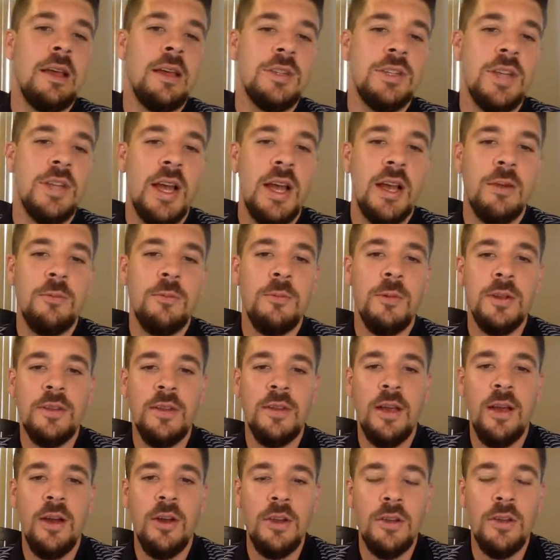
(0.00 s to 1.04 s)
Jack, what
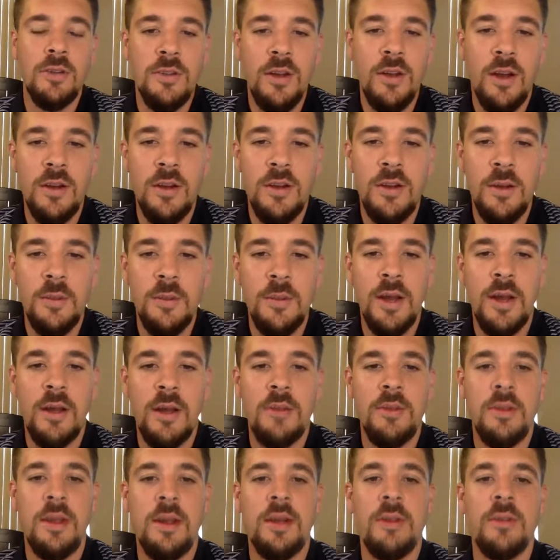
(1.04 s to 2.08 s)
the hell are you talking
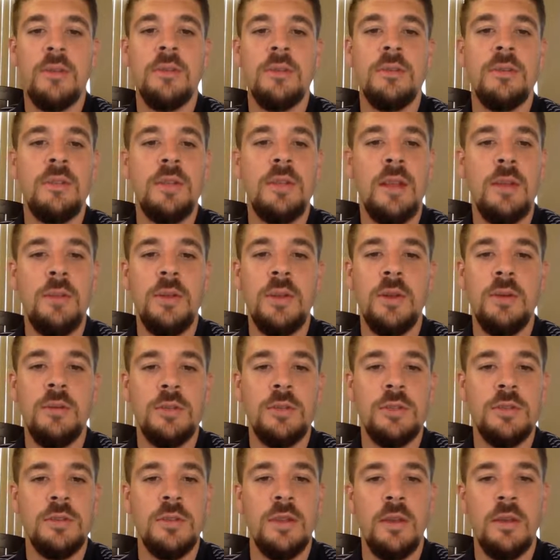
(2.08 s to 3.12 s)
about? I don't know. Let me know
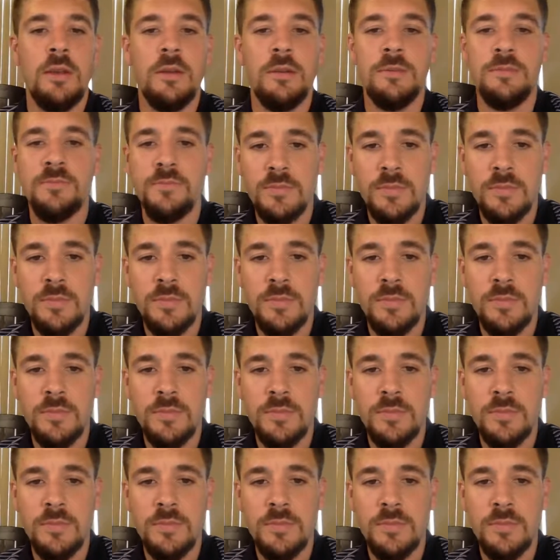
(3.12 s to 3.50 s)
what you think.